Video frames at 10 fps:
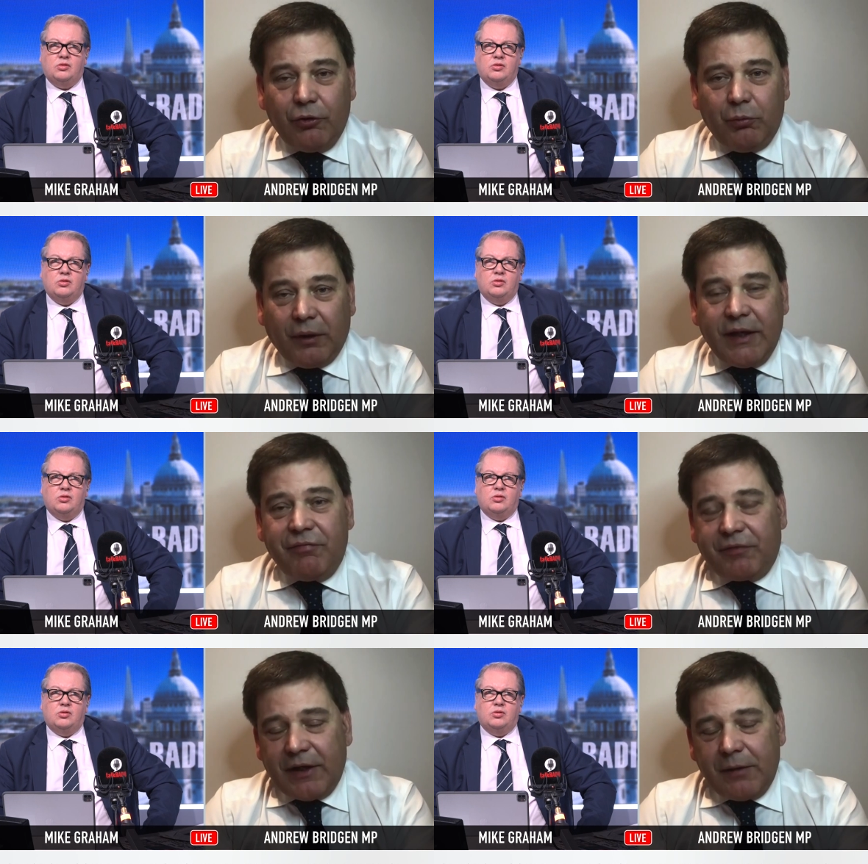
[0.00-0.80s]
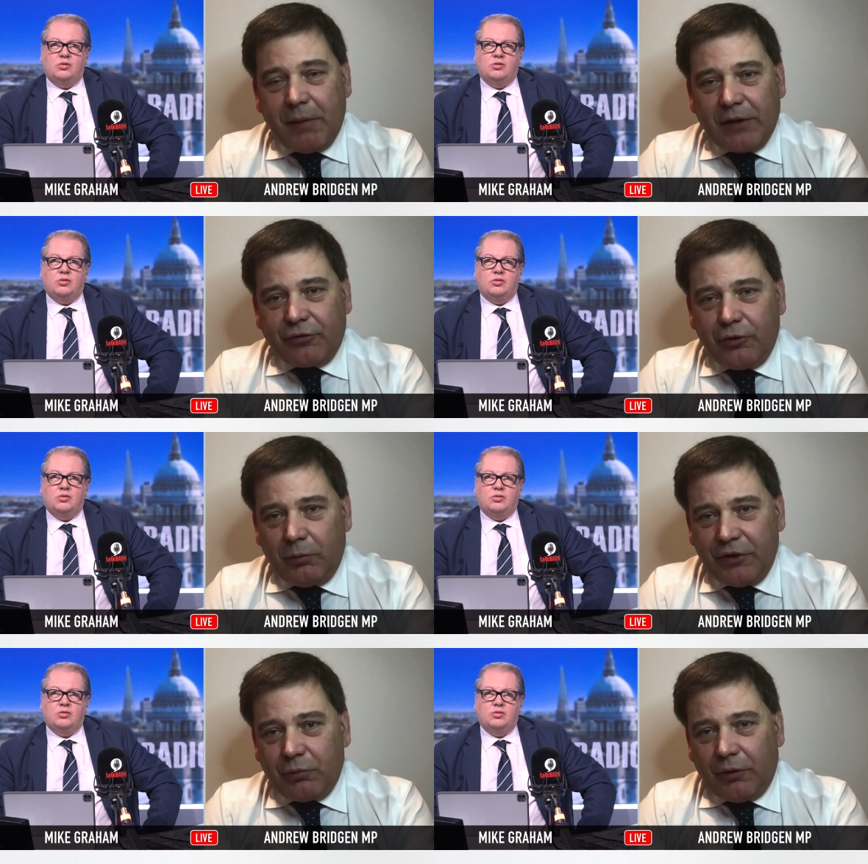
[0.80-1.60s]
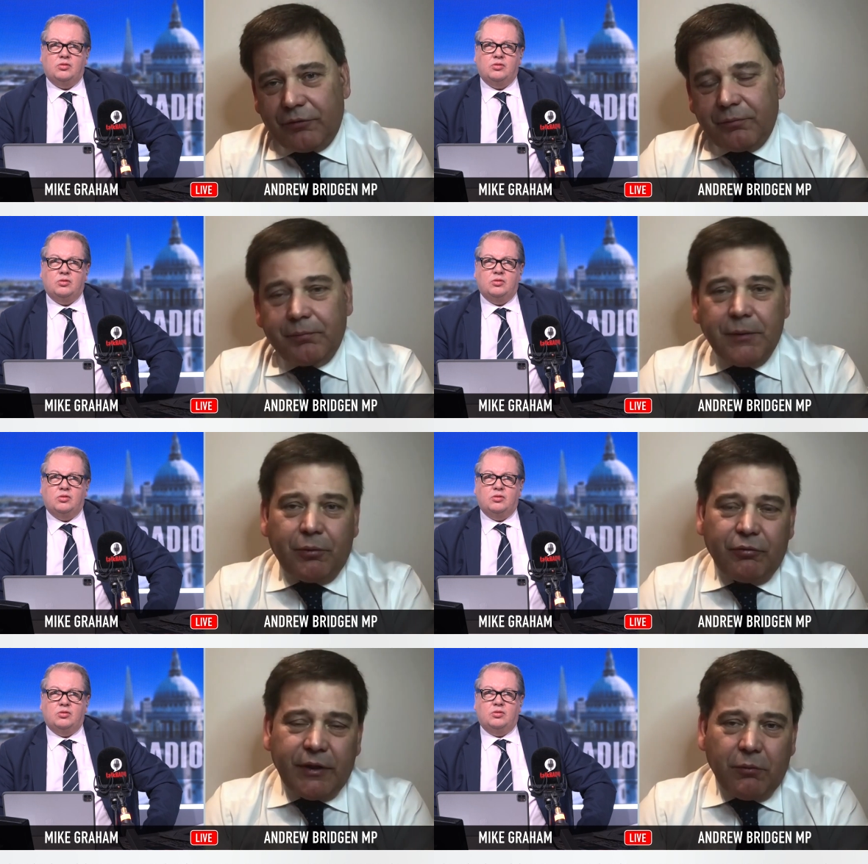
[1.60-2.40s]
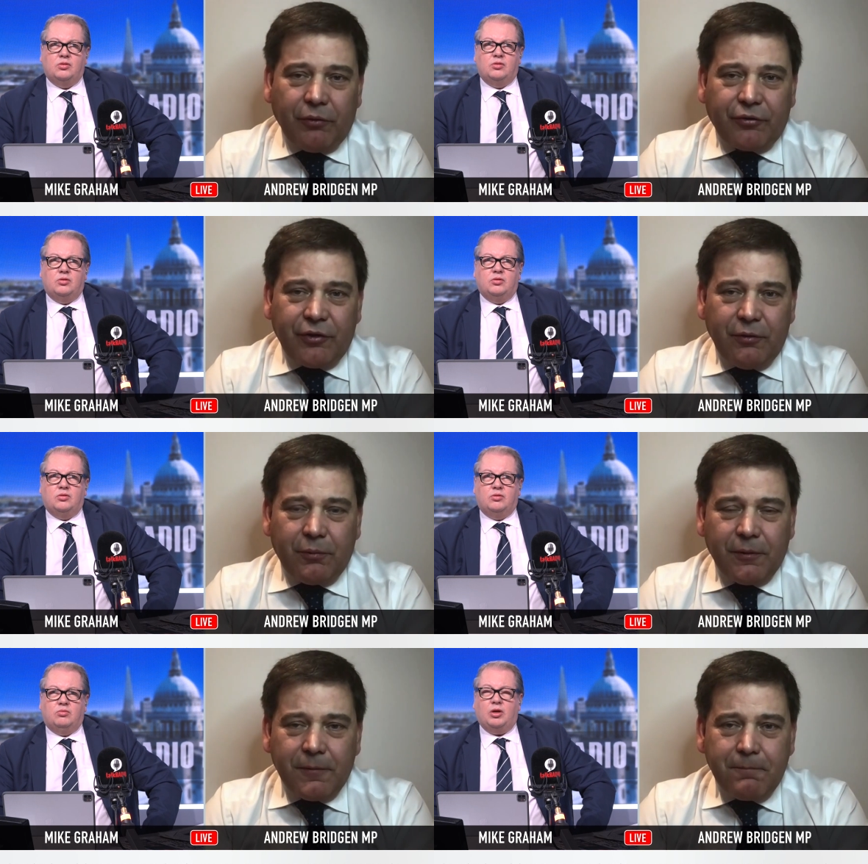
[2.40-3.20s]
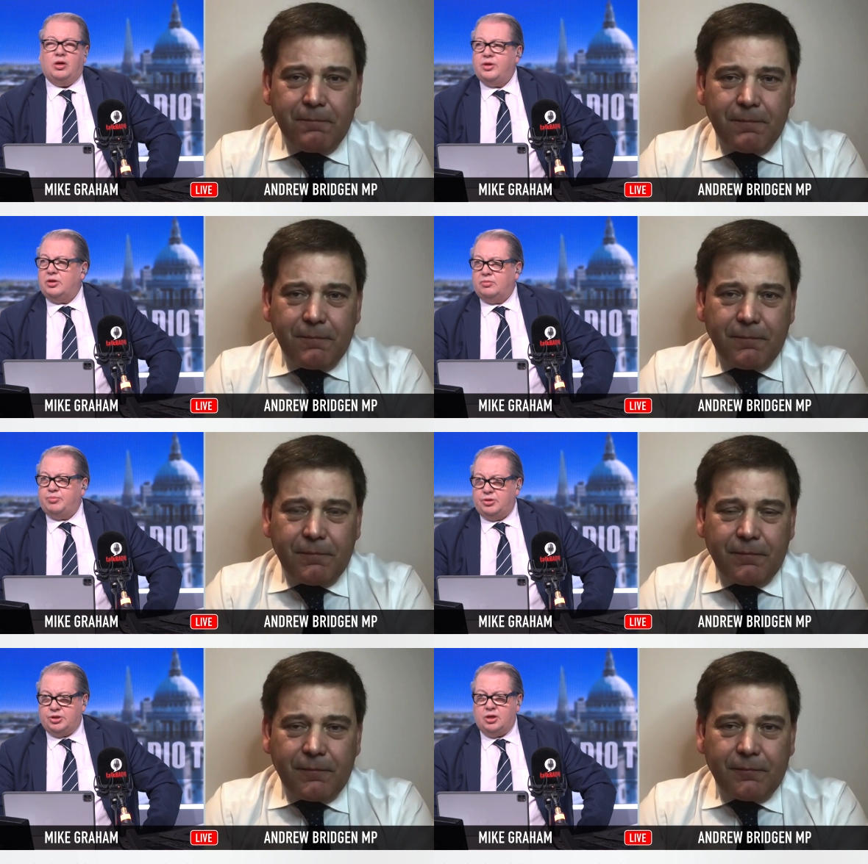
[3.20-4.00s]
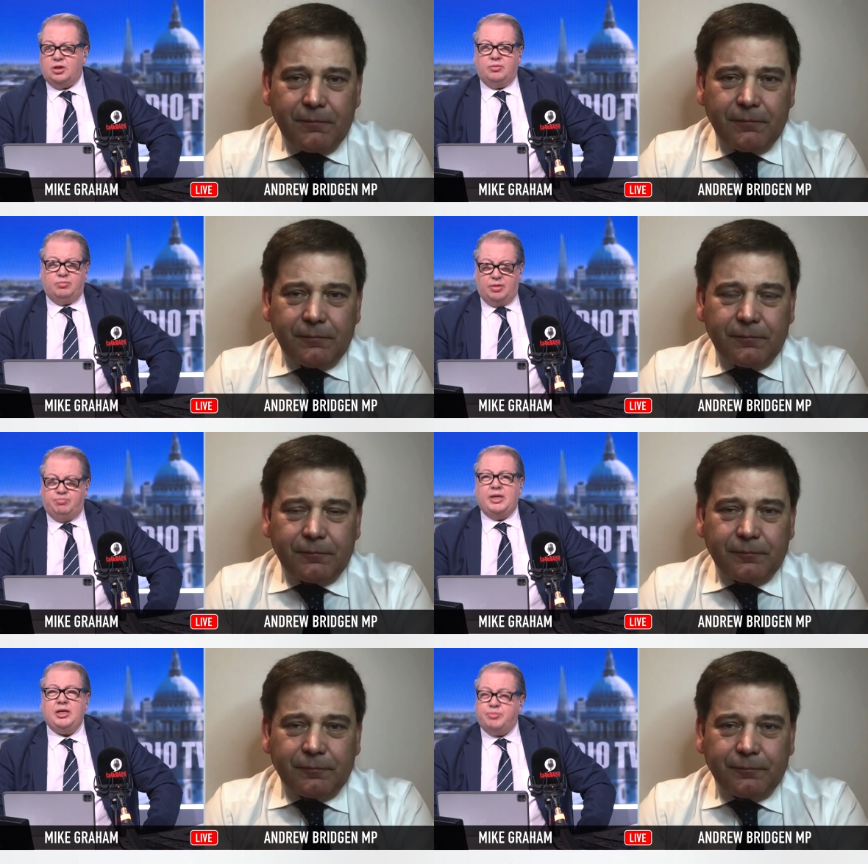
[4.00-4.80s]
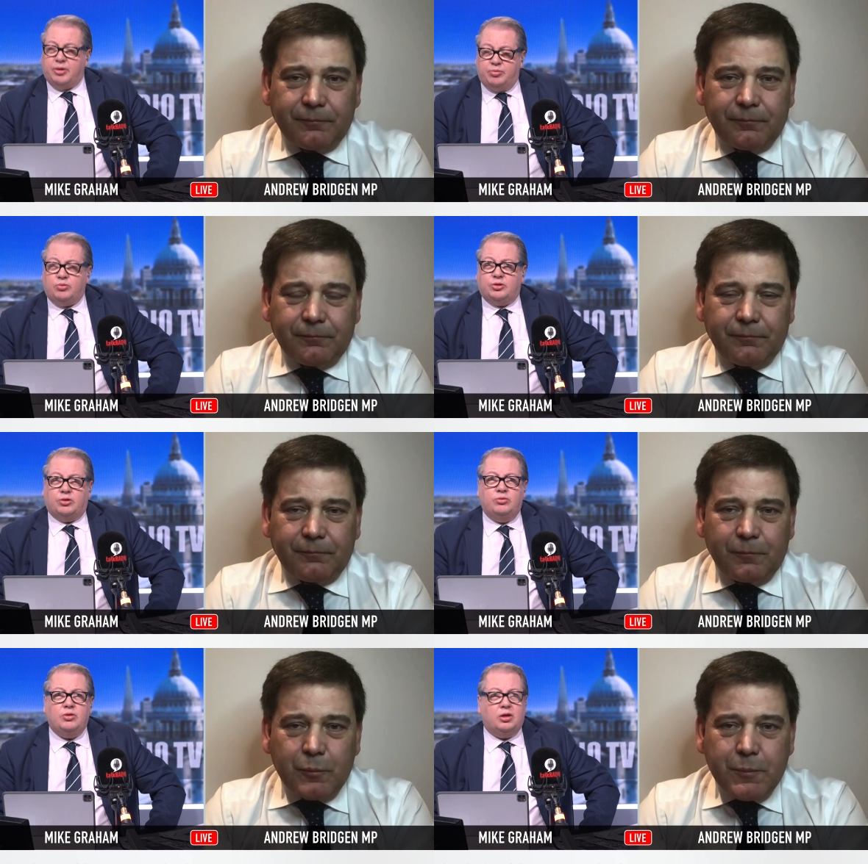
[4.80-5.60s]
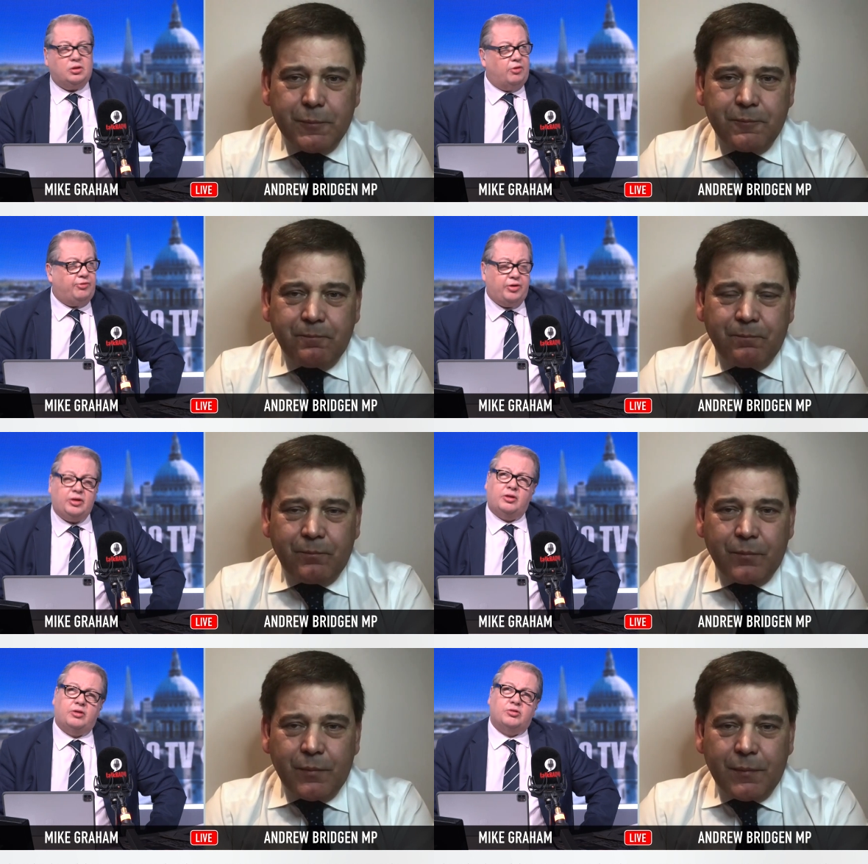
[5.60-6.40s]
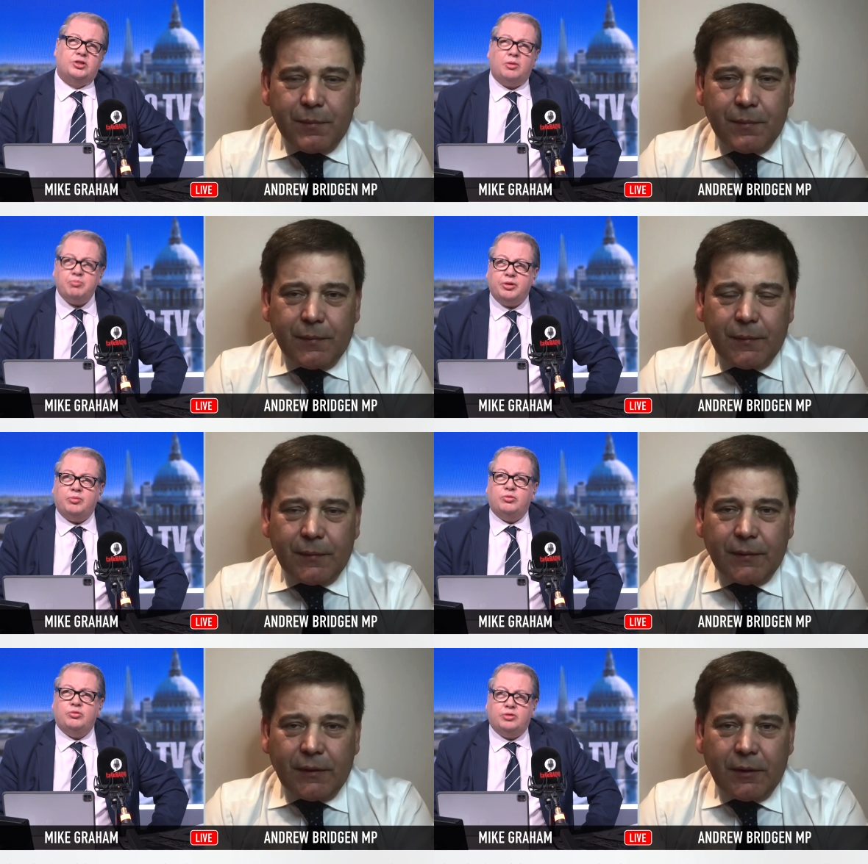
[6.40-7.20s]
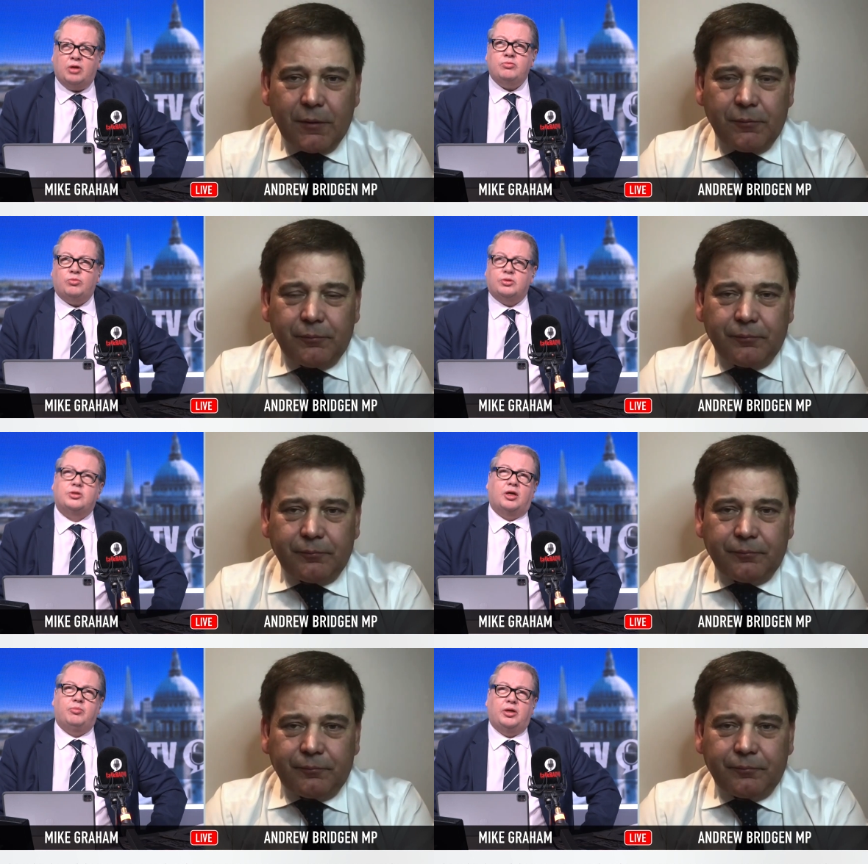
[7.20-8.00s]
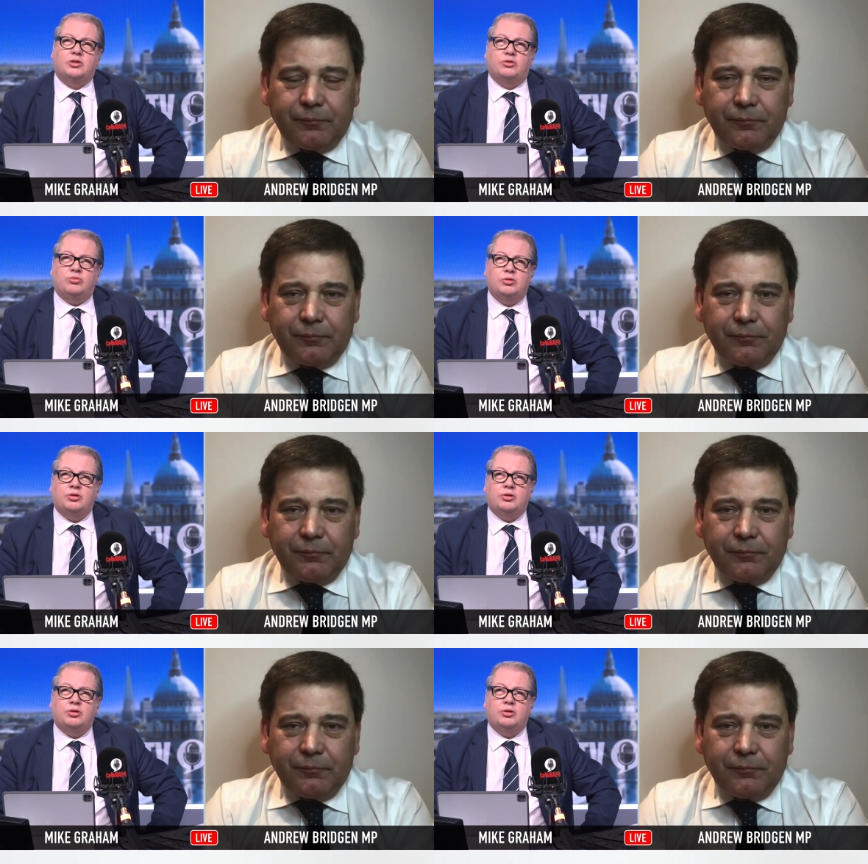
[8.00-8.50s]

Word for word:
Speaker 1: normal, if getting back to normal is what people really want to
Speaker 2: do. Well, I think certainly many people do. I, I fear that there are some people who don't want to get back to normal, and